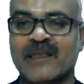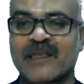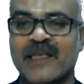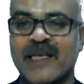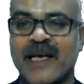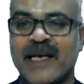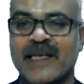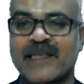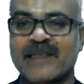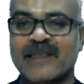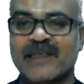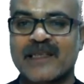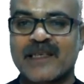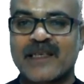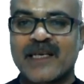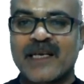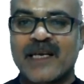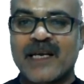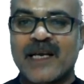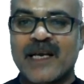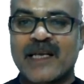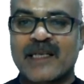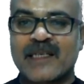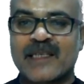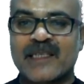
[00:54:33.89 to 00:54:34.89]
can
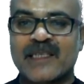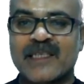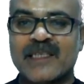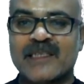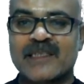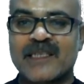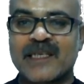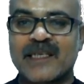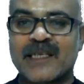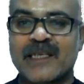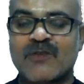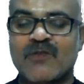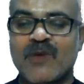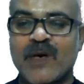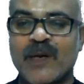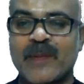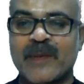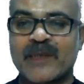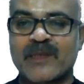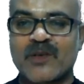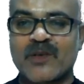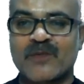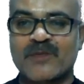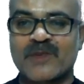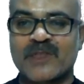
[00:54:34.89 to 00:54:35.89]
increase the
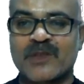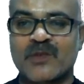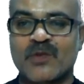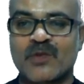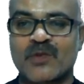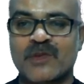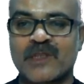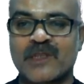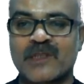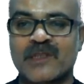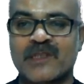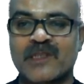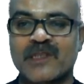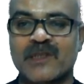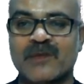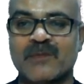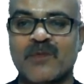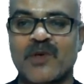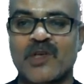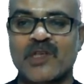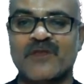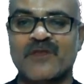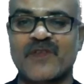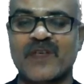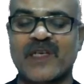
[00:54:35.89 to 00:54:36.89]
requirement of the dosage
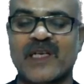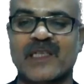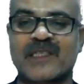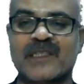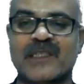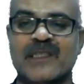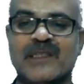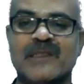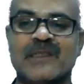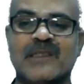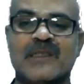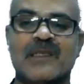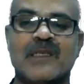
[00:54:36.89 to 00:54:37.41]
modification.